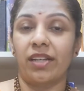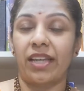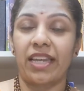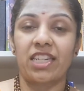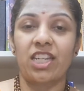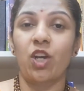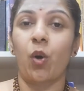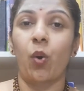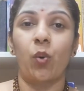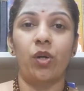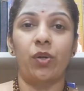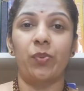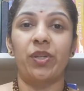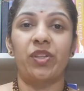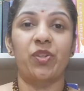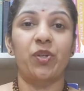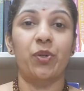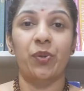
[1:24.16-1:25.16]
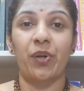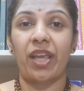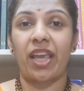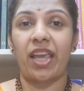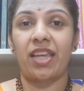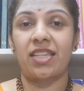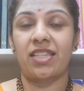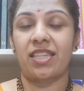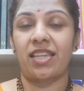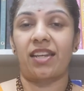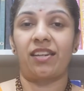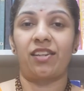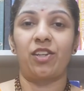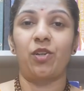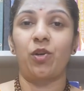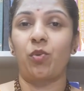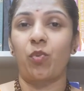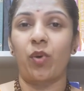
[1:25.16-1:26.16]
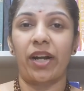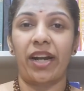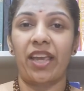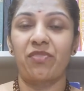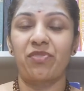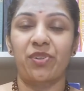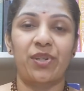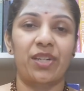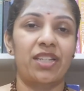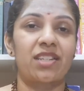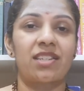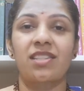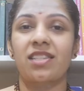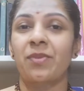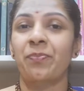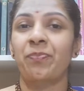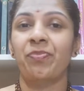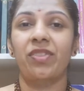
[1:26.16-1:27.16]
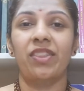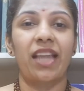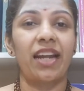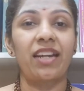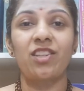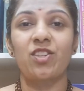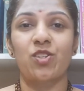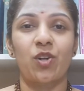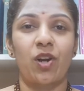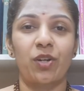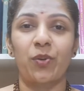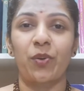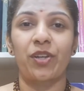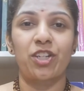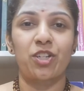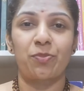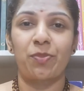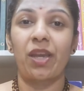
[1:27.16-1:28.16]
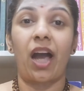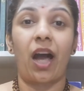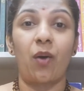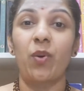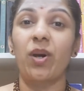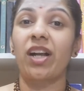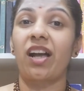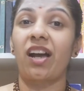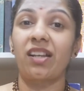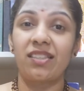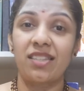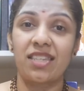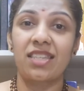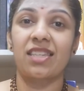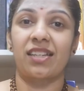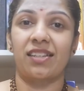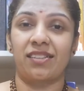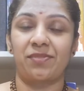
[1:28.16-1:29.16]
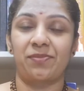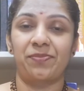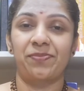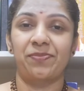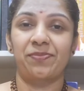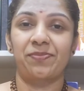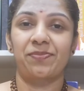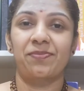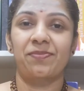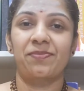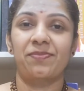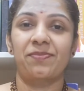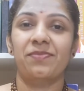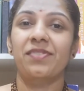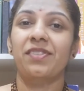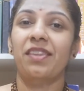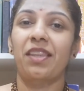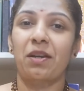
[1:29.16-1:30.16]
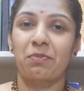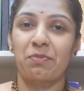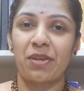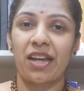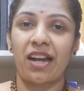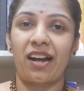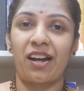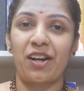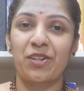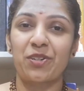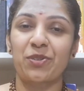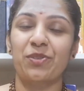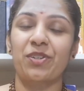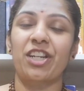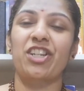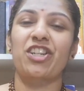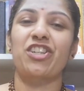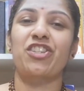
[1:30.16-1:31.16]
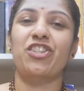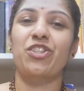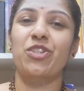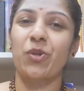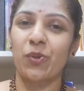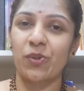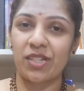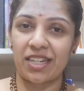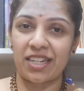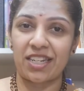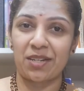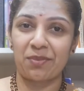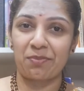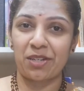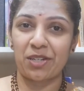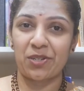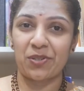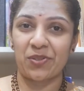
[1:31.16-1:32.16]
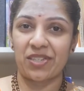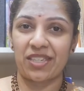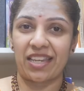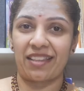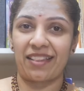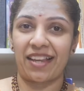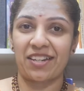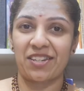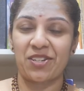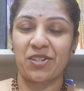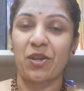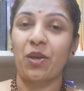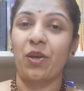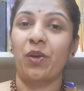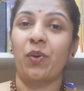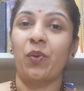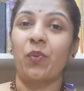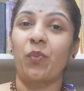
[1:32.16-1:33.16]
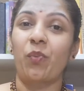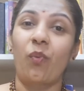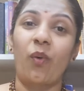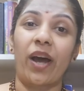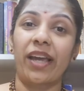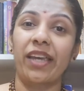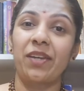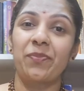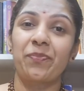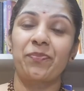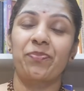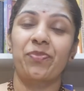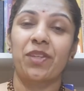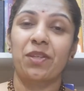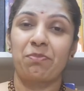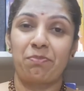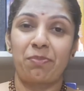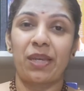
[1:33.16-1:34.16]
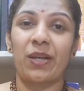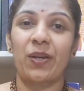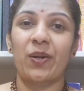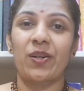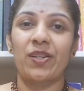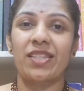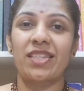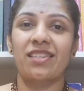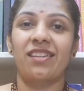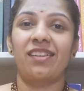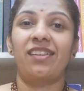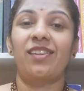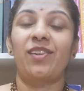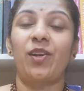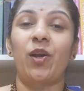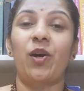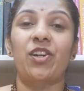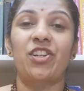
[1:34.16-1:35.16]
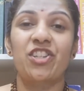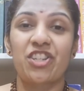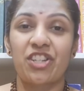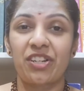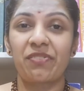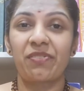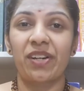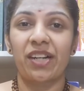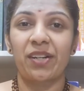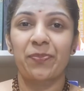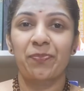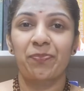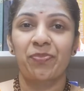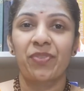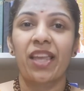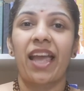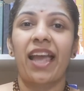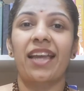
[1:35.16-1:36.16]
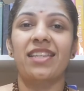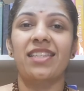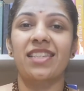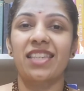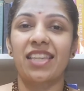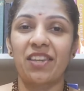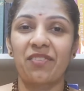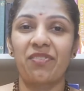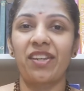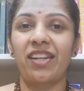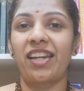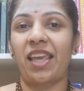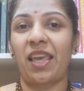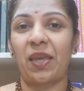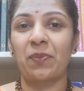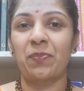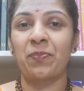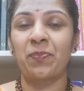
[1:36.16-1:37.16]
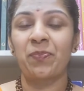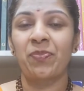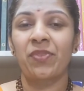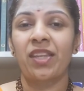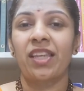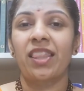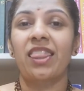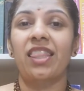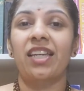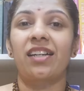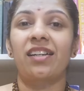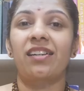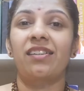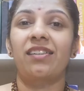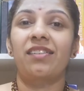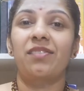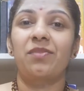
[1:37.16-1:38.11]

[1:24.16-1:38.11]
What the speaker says: getting old with grays and whatever it is. That is not going to be our concern. Nambi Aroorar is so determined to say that. Why? Because Lord Shiva has given him the